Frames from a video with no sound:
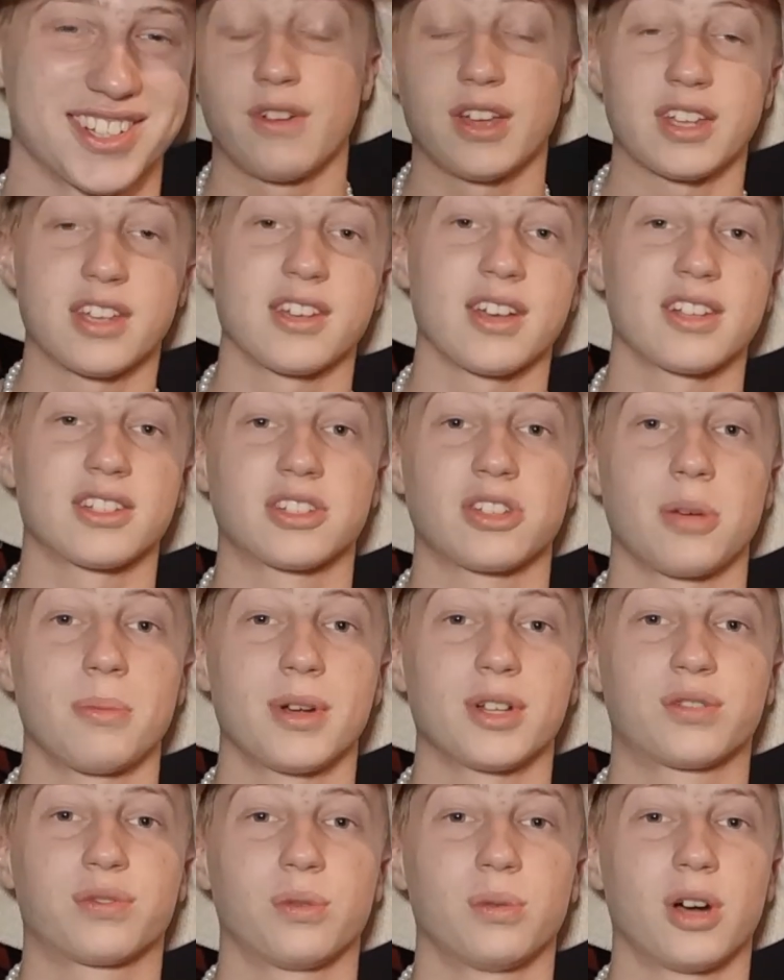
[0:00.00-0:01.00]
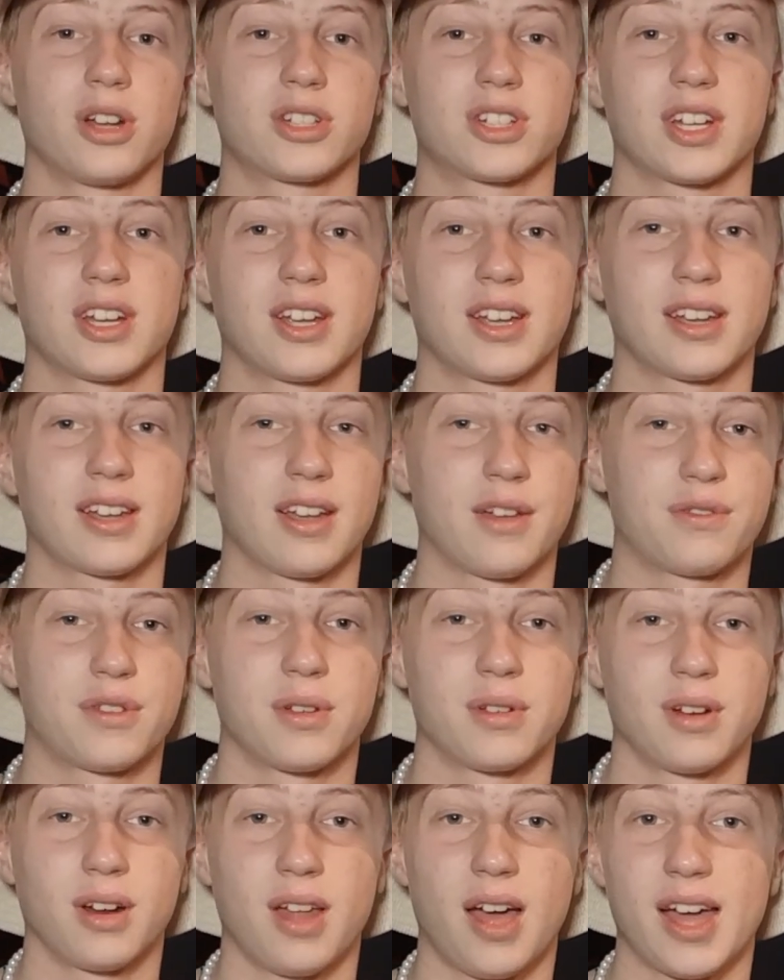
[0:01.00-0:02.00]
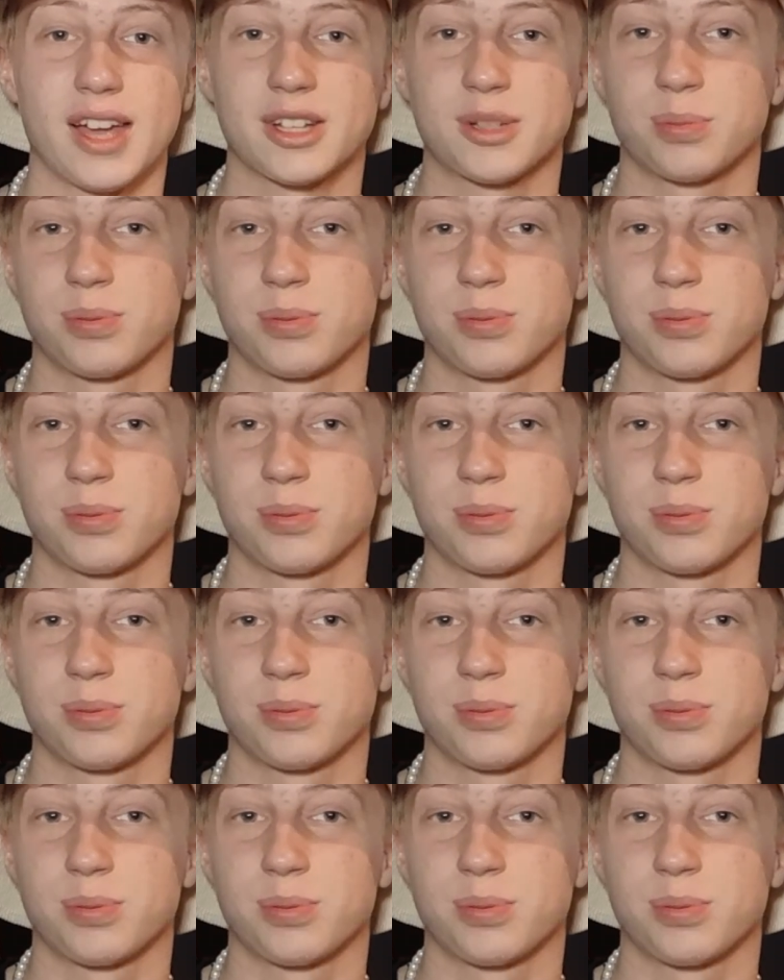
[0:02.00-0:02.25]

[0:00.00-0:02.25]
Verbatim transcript: Thank you guys so much for watching. If you liked,